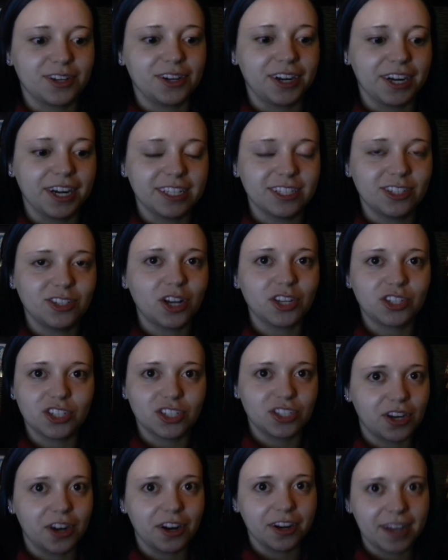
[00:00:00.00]
are. It's not
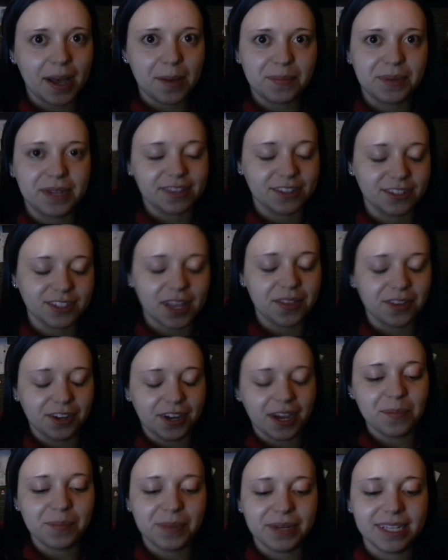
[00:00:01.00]
just our company, there's other
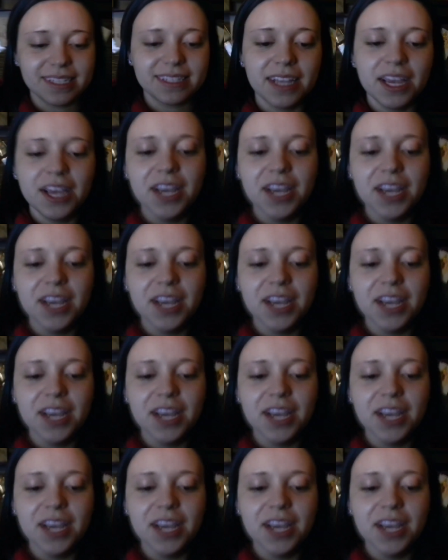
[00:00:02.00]
companies.